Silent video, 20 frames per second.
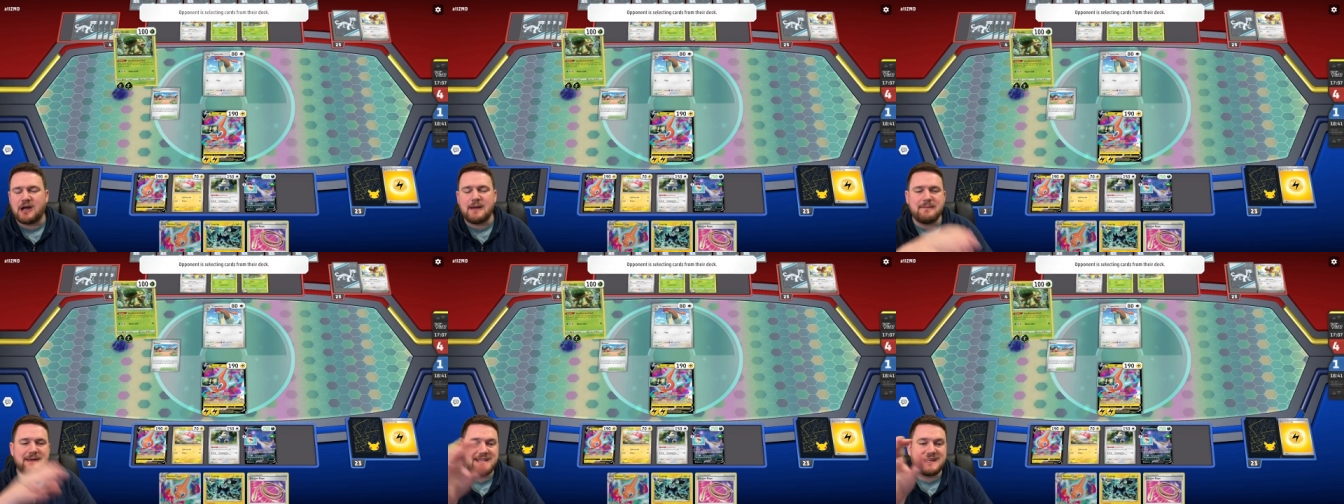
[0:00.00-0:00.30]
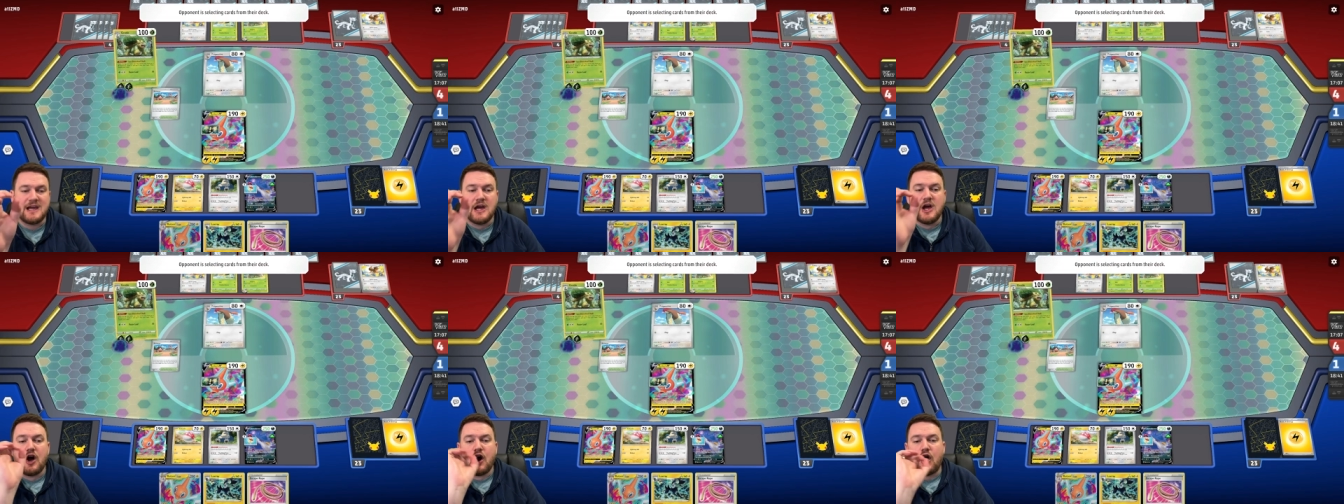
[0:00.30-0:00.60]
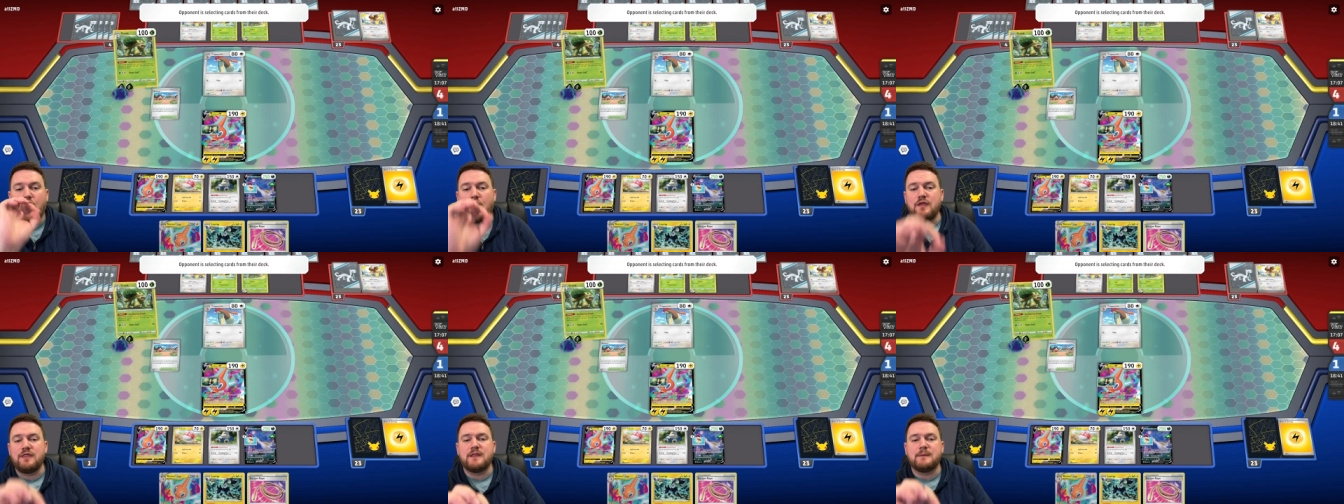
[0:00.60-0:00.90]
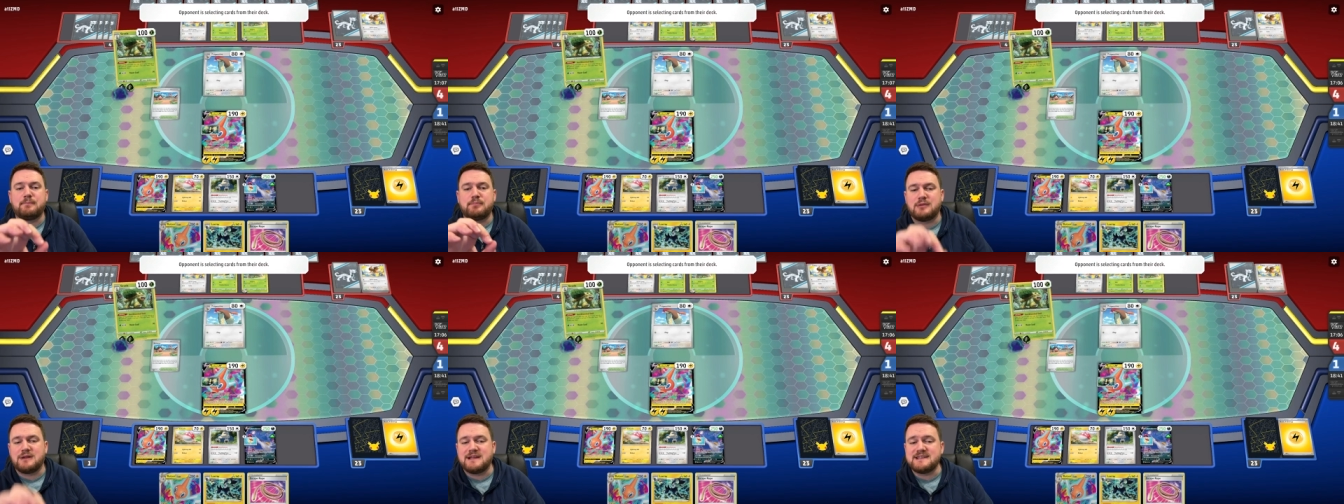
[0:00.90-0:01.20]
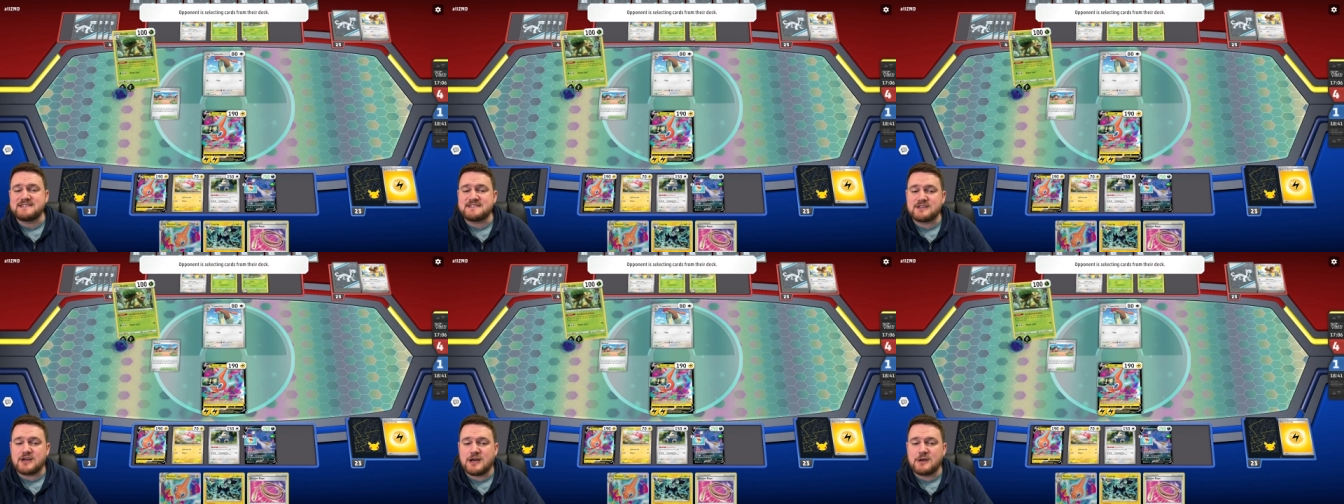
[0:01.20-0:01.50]
I mean, on the
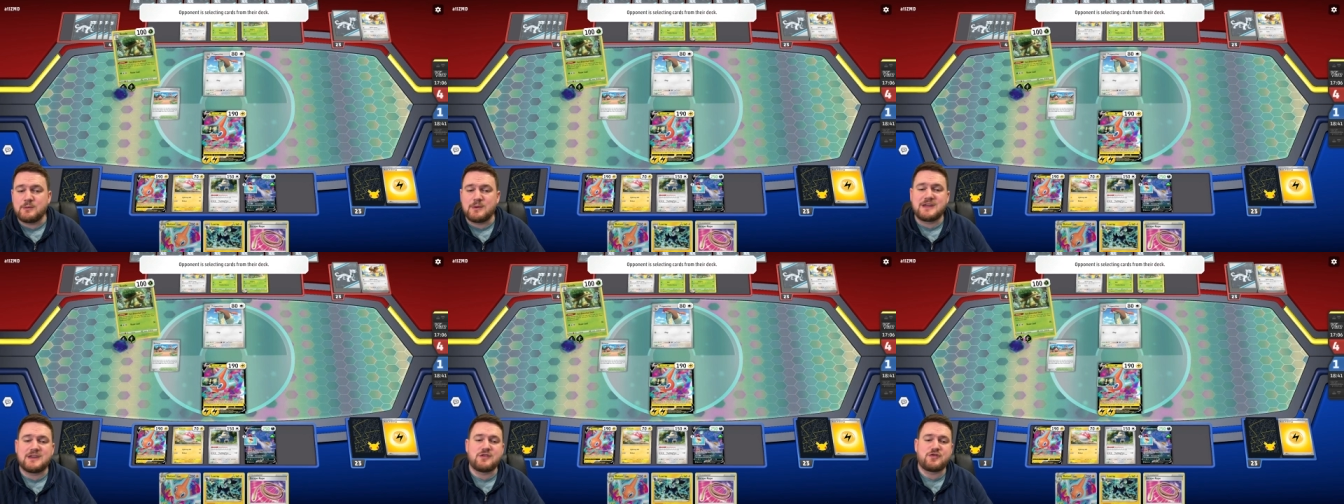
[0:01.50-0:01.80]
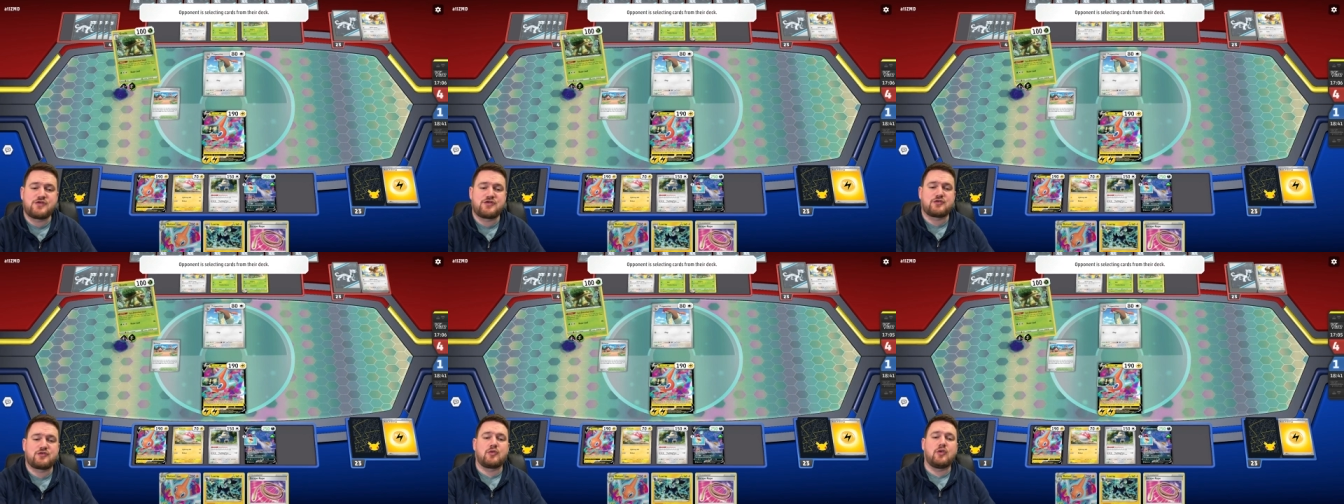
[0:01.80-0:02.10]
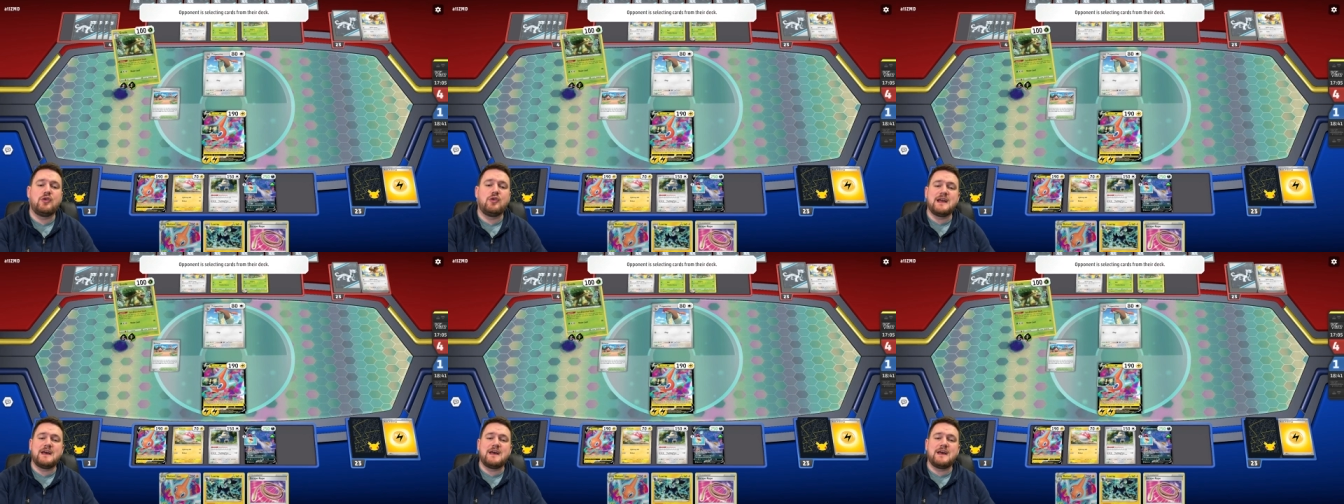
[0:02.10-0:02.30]
plus side, we can throw